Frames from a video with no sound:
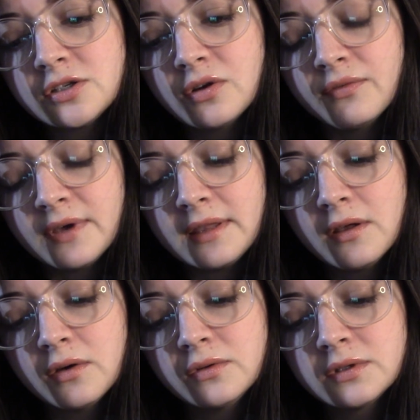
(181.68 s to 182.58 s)
you to feed
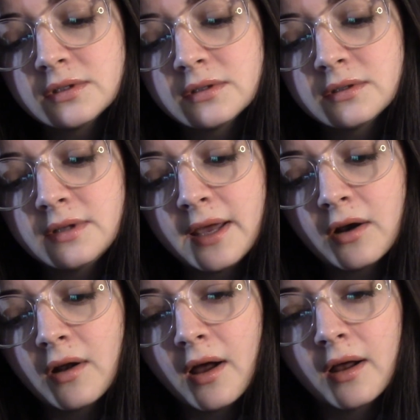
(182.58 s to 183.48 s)
those, they
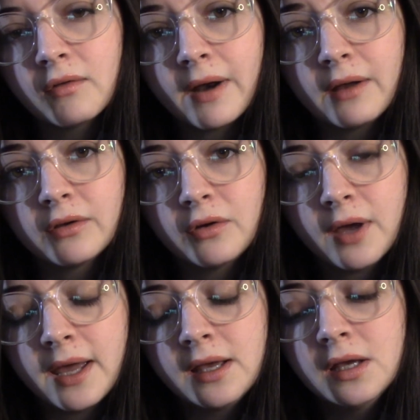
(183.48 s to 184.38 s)
are not around,
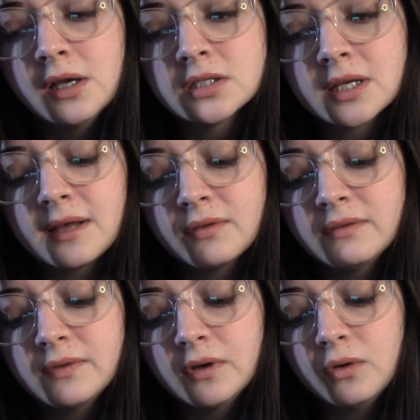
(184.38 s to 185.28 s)
okay? So I
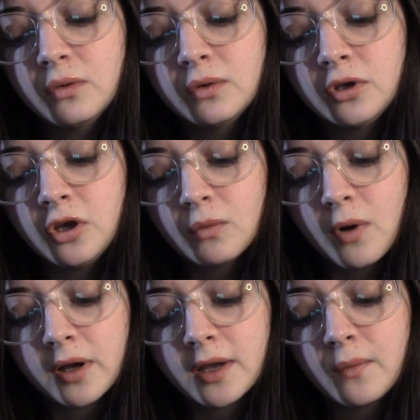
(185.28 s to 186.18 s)
definitely feel you're
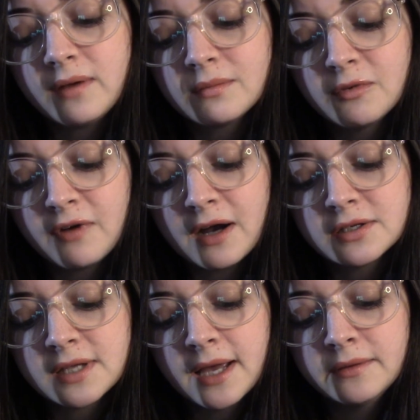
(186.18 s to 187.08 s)
walking away from a
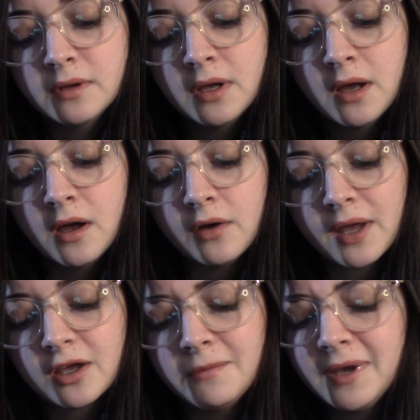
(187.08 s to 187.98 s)
fire sign.
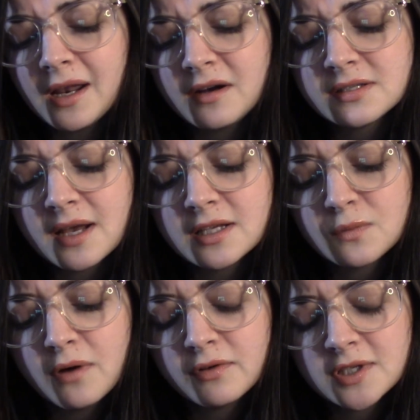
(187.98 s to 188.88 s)
Okay, could be an air sign
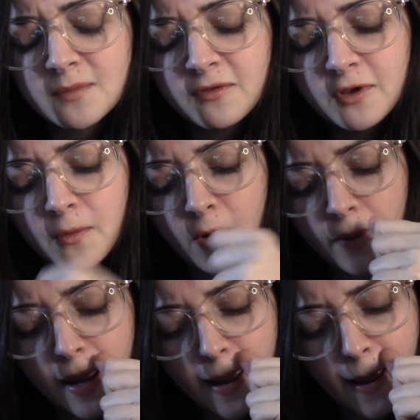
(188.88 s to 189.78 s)
as well for some of you,
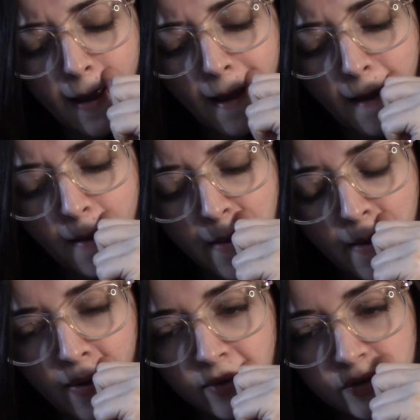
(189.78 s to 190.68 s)
all right?
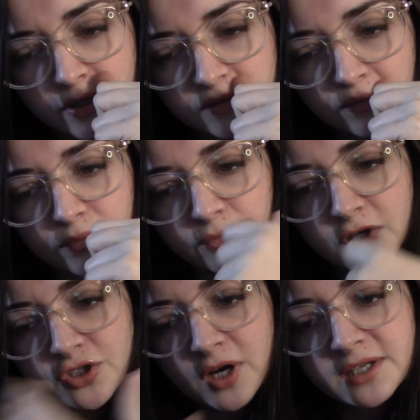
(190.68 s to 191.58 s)
There is
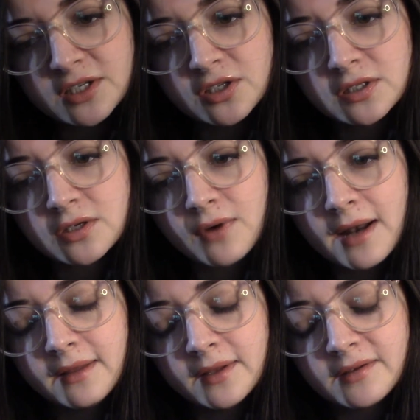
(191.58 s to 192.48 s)
frustration
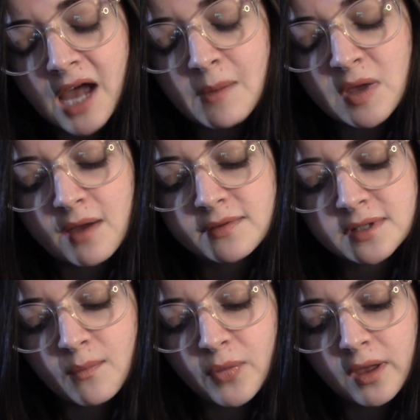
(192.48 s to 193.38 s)
surrounding the timing of
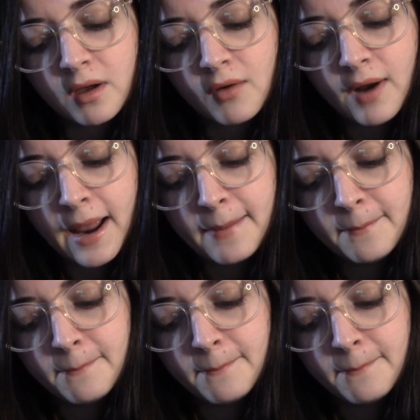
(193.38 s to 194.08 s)
something, all right?